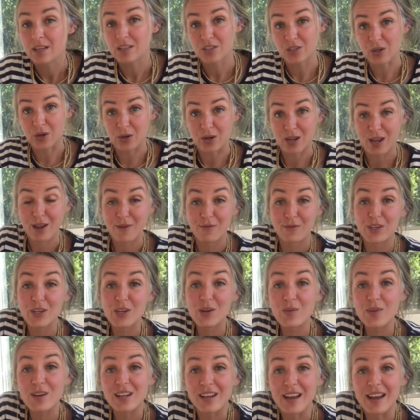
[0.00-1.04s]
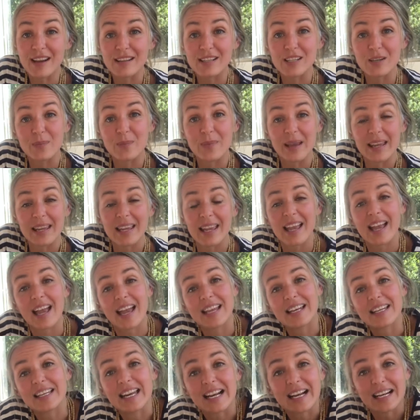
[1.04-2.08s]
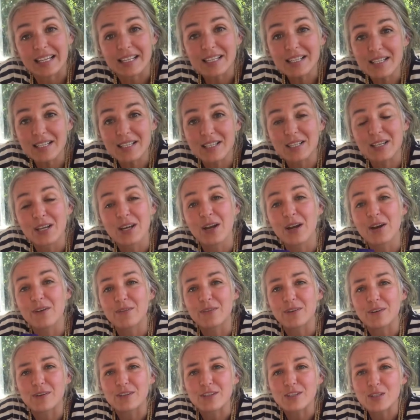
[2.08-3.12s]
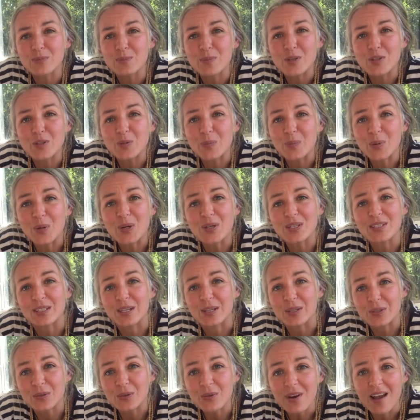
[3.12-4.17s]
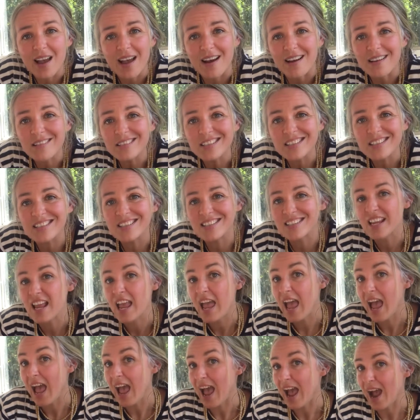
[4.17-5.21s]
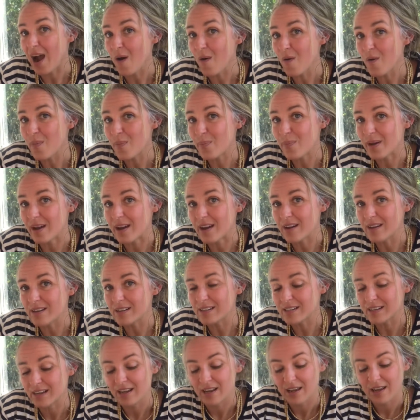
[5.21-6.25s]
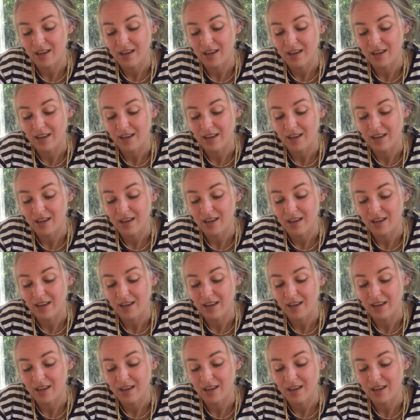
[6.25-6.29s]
So if you would like to make a necklace for a special person at your house, how about